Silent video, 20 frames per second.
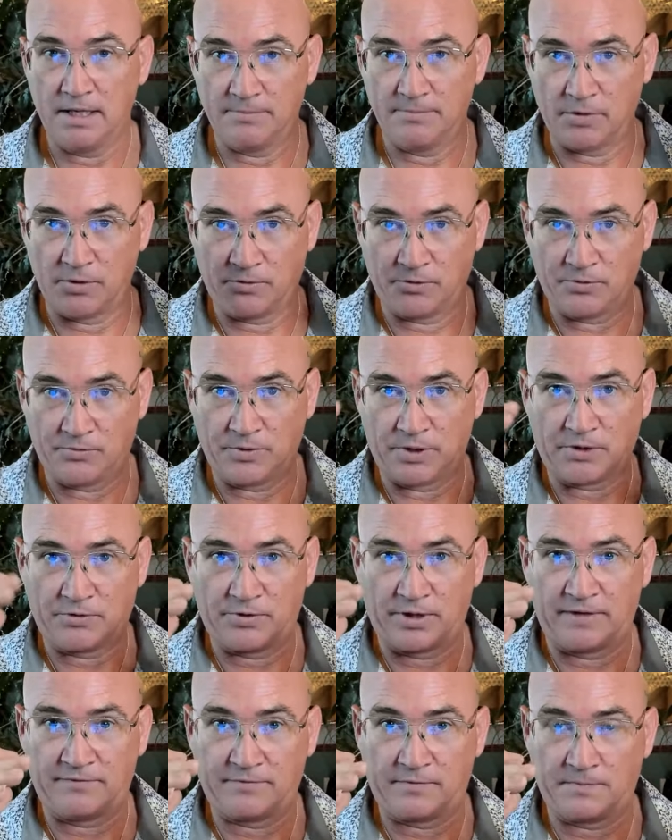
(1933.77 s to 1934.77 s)
But when we
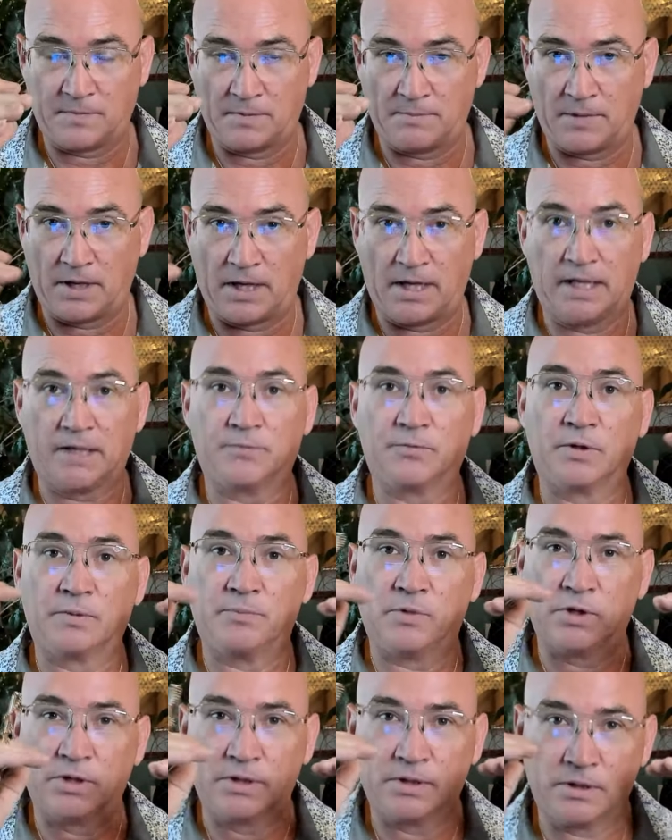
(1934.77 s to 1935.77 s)
create from the mind, we
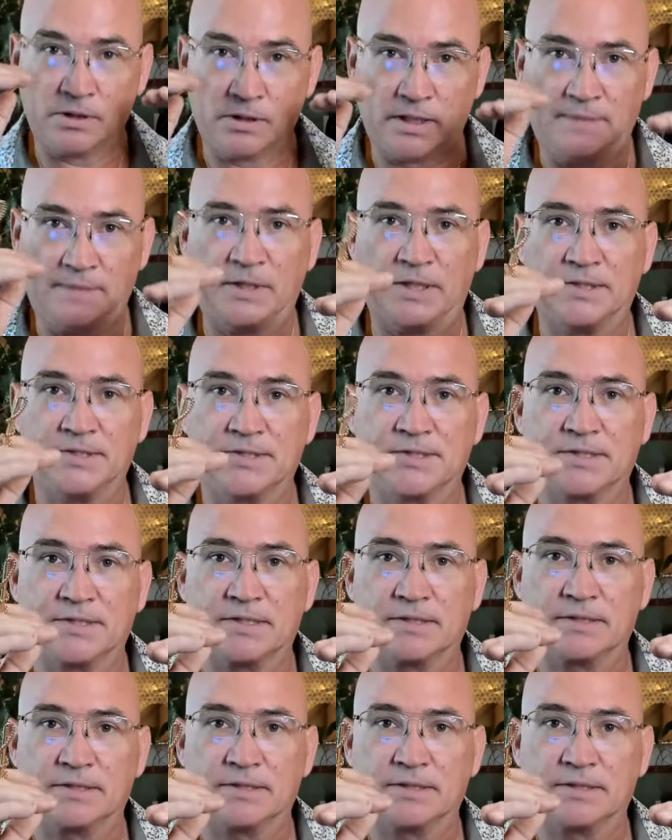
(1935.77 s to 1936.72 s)
put limits